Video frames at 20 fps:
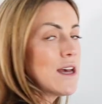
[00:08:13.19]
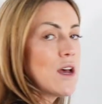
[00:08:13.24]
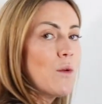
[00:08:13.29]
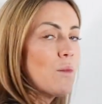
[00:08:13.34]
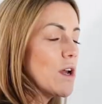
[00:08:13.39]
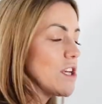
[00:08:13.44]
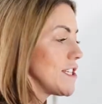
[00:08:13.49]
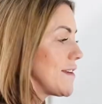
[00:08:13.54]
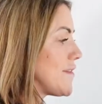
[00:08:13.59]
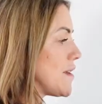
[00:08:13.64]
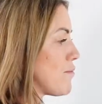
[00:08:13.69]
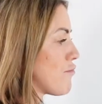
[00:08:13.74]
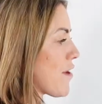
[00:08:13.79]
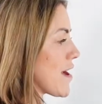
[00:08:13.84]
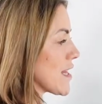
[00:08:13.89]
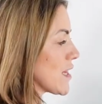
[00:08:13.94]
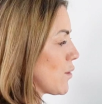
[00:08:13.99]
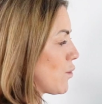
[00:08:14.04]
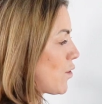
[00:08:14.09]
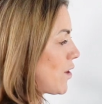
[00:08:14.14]
which if you
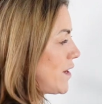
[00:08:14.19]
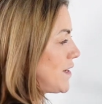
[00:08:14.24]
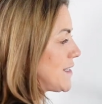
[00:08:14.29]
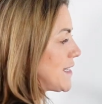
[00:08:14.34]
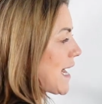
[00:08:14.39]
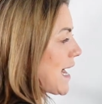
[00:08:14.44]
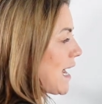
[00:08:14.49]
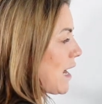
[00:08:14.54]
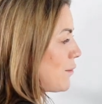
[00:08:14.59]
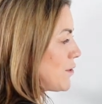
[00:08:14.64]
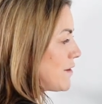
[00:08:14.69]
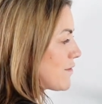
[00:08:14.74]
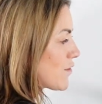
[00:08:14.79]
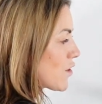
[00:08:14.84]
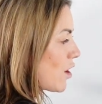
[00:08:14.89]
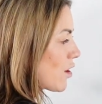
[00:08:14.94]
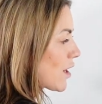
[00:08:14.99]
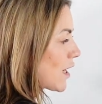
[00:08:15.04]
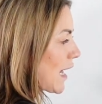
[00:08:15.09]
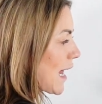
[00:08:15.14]
break the word down, you've
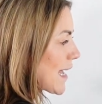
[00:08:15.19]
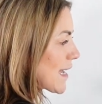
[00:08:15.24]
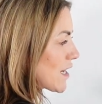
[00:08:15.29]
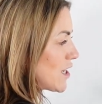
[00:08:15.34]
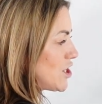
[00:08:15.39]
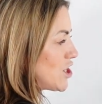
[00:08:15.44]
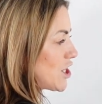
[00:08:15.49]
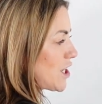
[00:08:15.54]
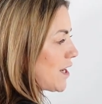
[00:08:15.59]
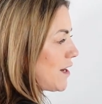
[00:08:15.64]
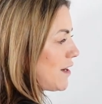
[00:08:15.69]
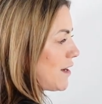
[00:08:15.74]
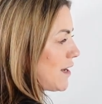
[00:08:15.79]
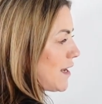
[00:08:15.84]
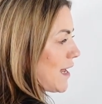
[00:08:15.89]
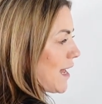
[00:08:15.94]
got glycogen